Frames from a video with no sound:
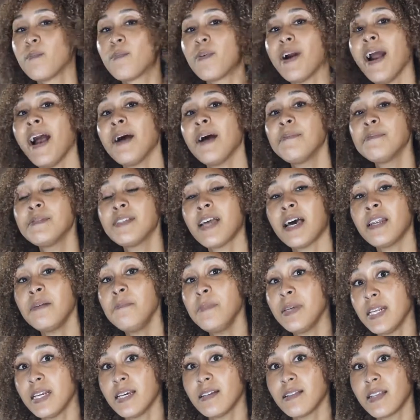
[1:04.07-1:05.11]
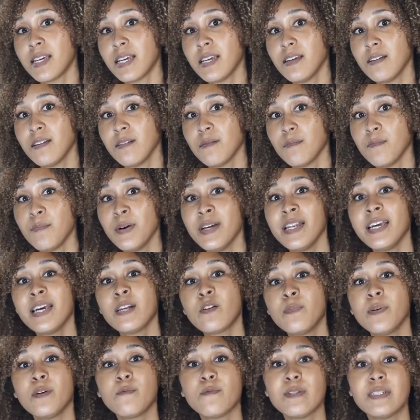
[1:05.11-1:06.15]
Perhaps not immediately, but
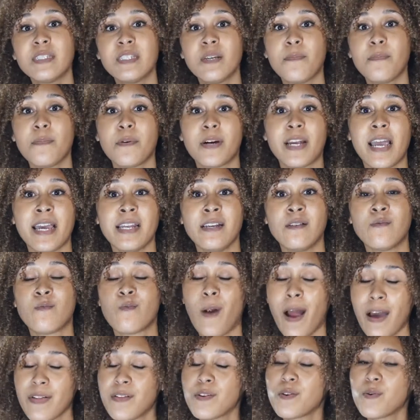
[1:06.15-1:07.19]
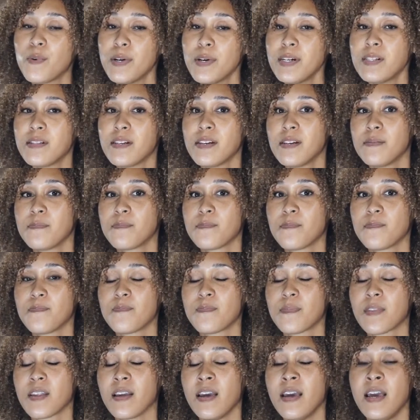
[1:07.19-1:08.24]
it'll be reciprocated rather quickly.
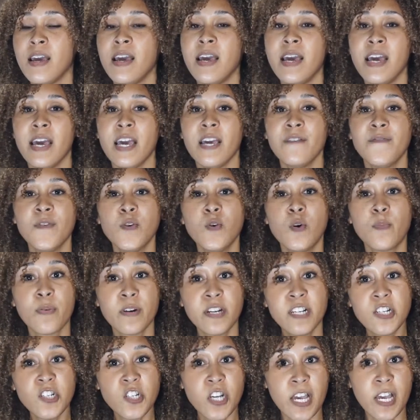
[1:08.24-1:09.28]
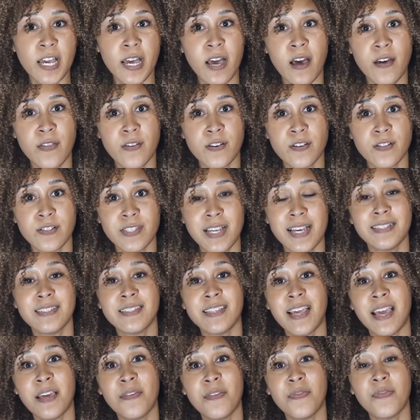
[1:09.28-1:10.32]
If you appreciate others and
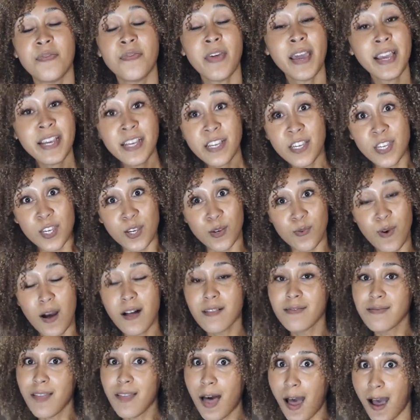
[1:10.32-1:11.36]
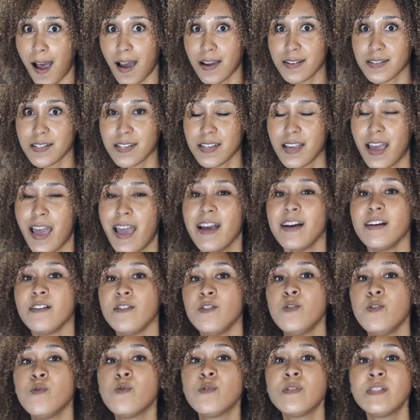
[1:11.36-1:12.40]
say thank you a lot,
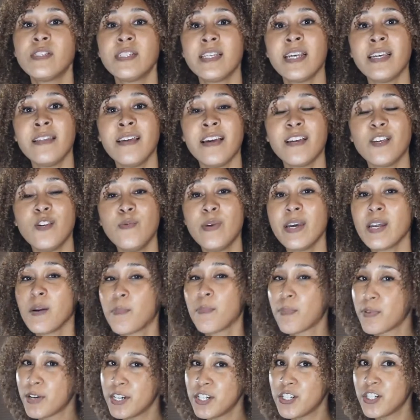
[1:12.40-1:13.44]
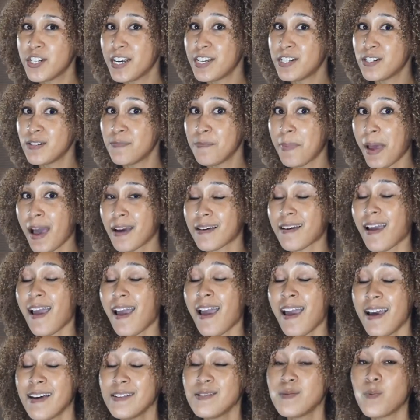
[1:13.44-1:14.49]
you'll see that you get appreciation back
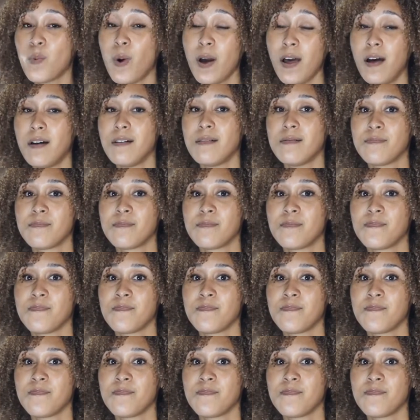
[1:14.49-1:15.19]
as well.